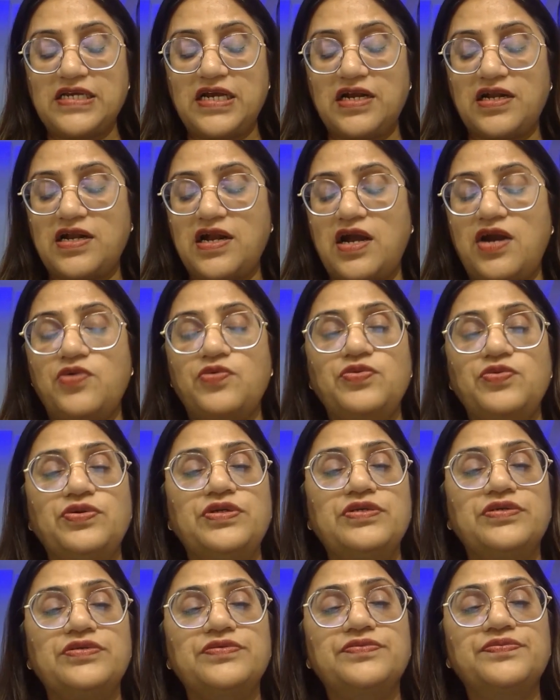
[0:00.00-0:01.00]
account.
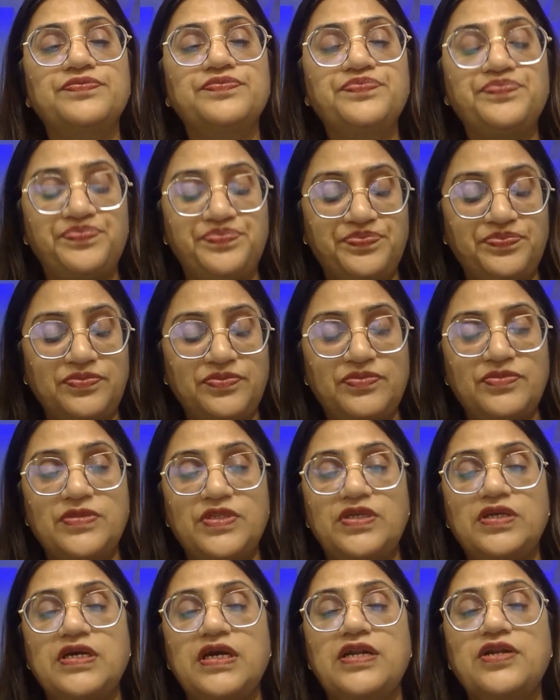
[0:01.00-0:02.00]

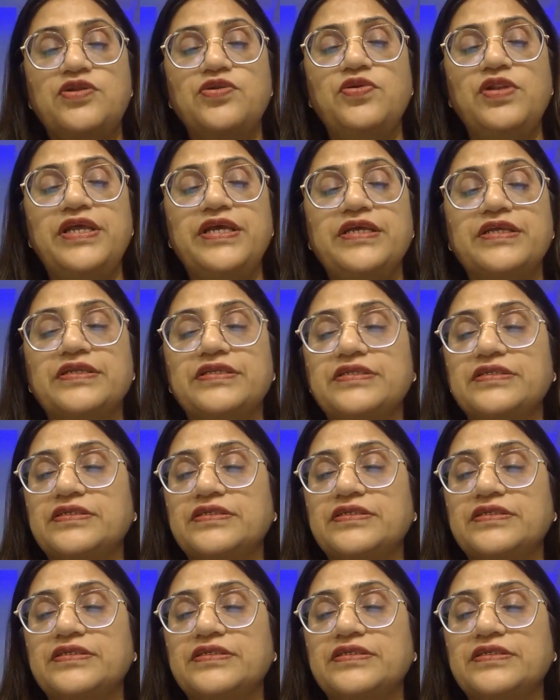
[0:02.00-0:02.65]
Control A.